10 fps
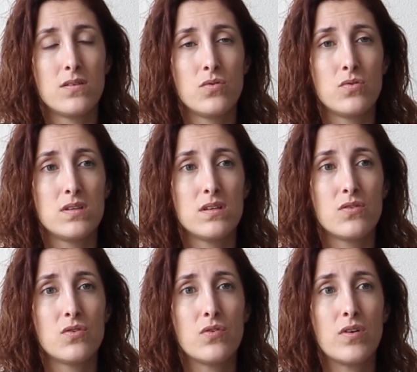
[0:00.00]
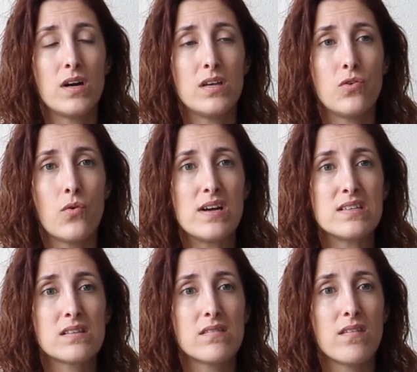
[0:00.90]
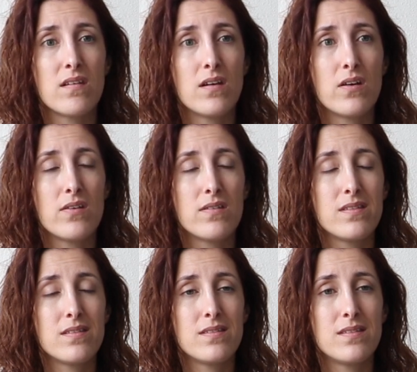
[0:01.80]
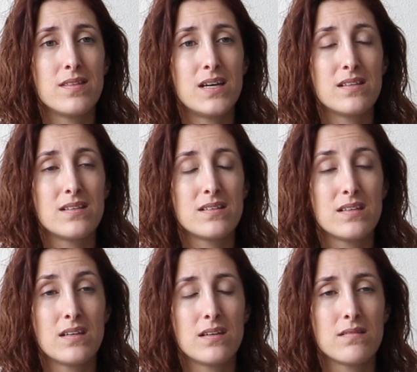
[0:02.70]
You didn't know her and you asked her that thing.